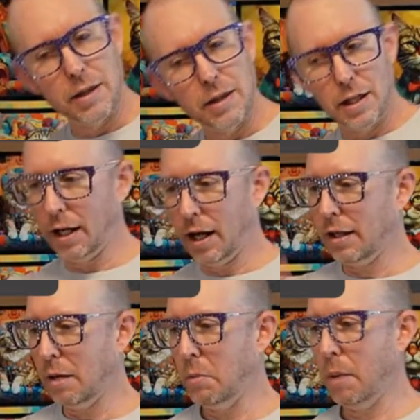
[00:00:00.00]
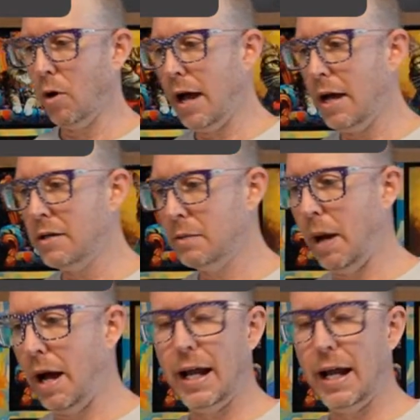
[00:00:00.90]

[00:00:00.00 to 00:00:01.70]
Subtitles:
I think I got that memorized. By